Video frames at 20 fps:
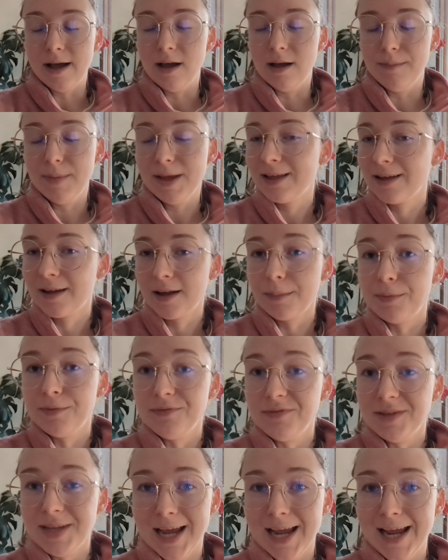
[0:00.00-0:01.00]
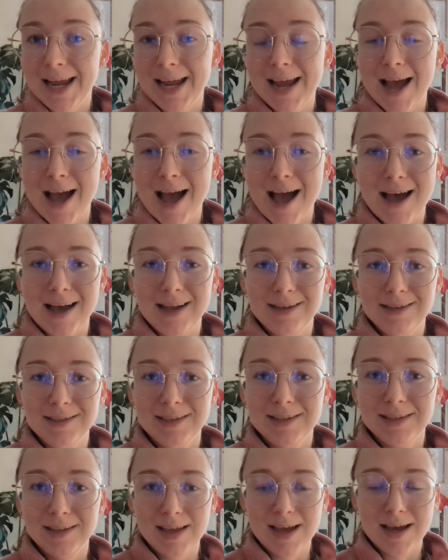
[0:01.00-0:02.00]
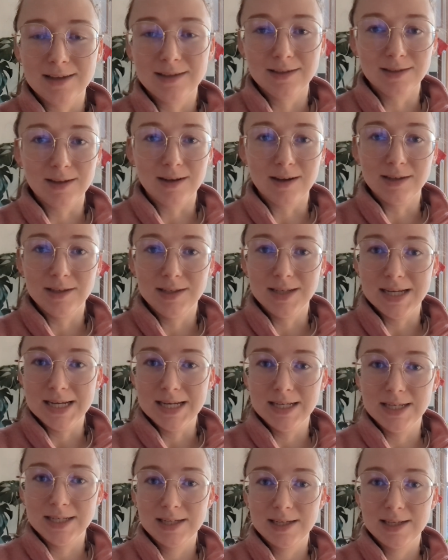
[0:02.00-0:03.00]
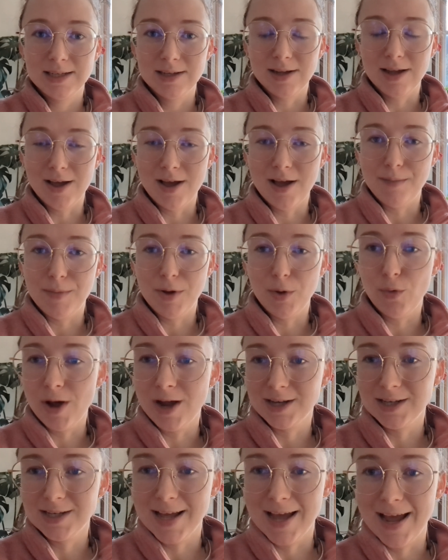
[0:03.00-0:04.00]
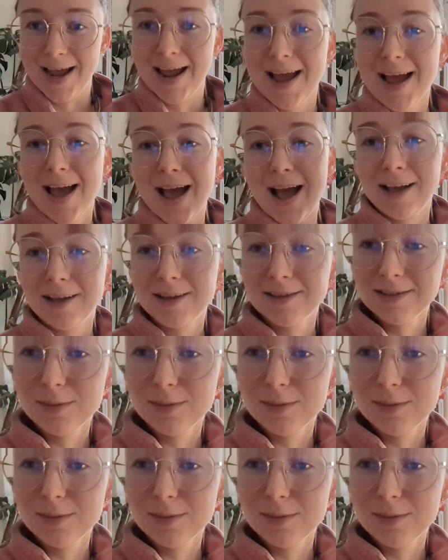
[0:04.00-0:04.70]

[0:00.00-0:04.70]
make a cup of tea and get started at work today. And because